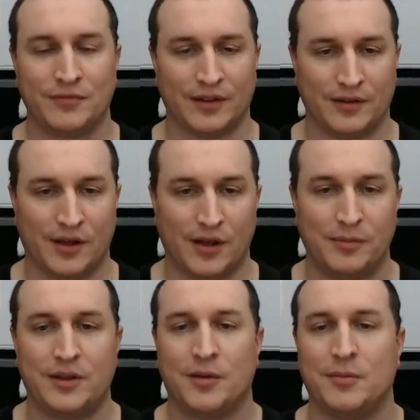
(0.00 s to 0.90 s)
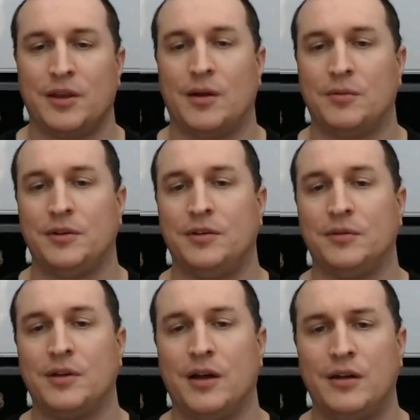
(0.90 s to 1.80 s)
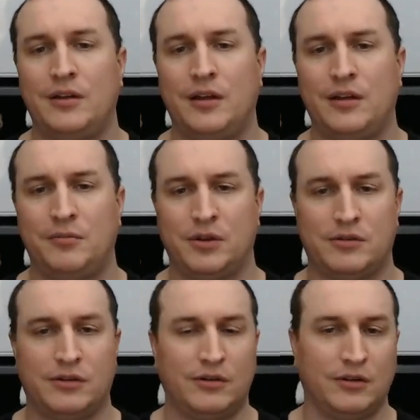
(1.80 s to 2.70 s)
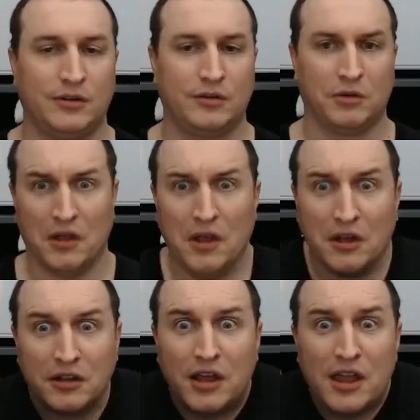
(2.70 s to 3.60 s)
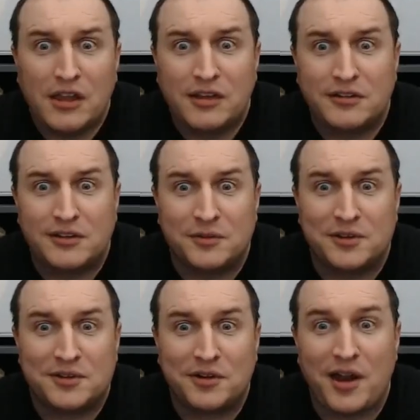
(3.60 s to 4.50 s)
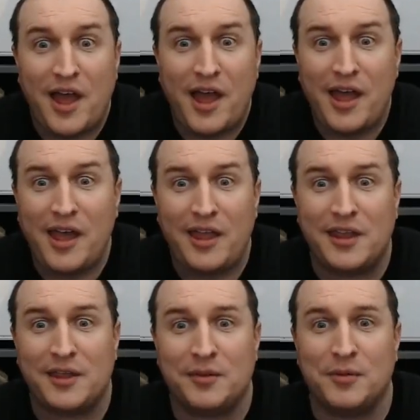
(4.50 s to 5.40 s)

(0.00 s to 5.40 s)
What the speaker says: I'll be coming out with new content. Be sure to like and subscribe.